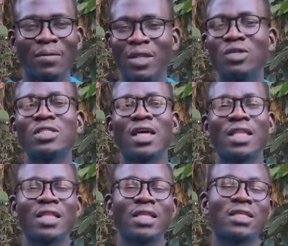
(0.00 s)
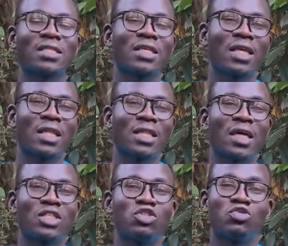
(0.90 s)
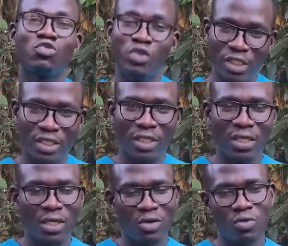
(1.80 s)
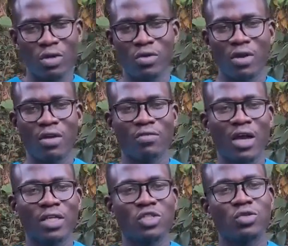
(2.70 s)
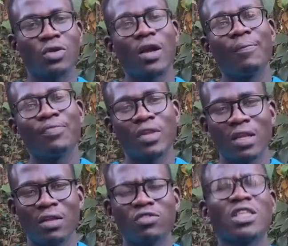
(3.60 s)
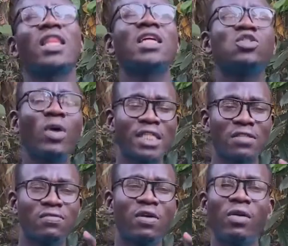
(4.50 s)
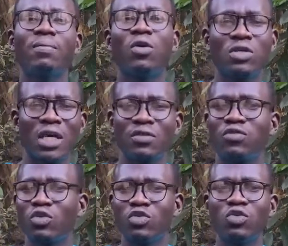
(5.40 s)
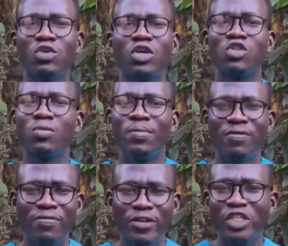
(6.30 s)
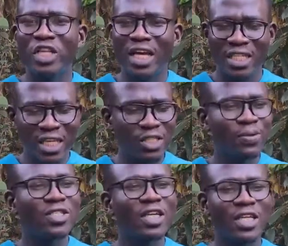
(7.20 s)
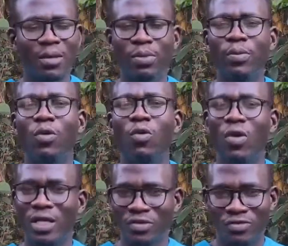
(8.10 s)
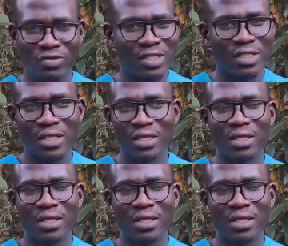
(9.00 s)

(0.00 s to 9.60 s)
Those are the things that you risk when you have high sugar levels. And that's why it's very important for you to be vigilant, especially the people who are at risk.